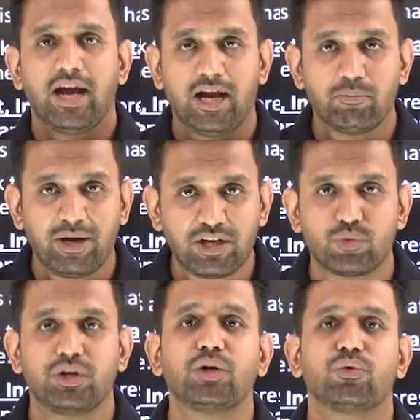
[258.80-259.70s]
and by
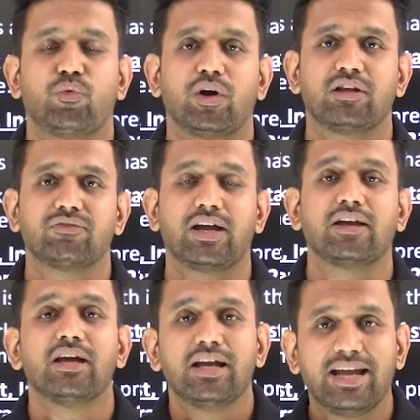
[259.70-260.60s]

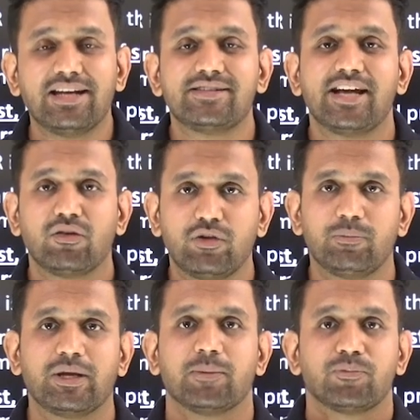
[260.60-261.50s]
2045, India will
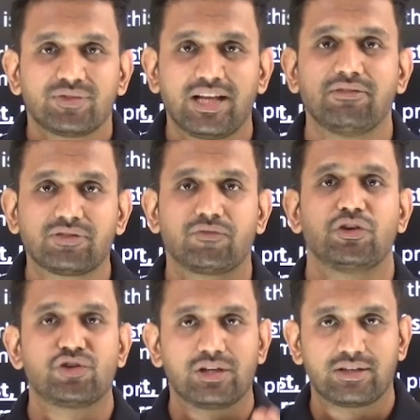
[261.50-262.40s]
become
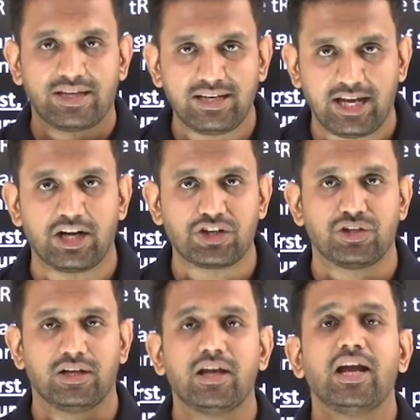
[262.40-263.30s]
self-sufficient in
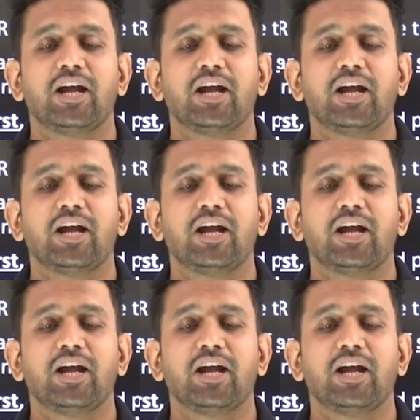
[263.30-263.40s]
energy.